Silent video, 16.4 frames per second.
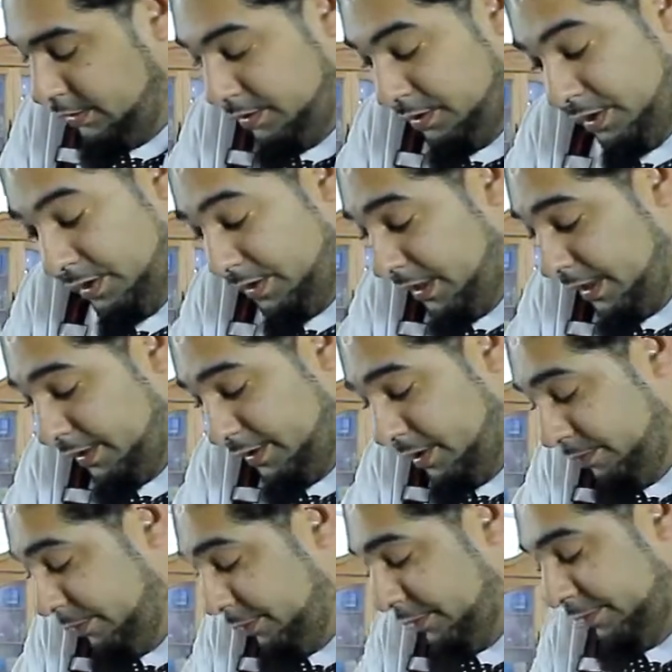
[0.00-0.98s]
Just that
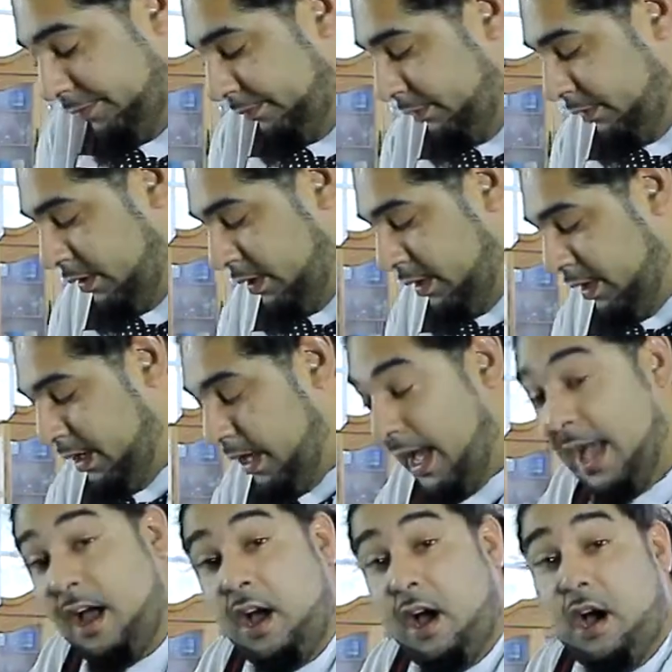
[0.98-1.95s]
simple.
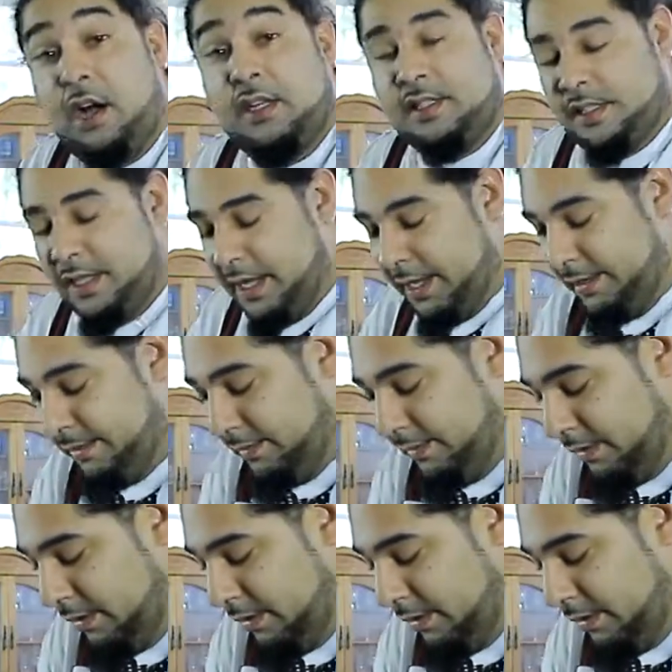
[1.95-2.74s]
How hard is that?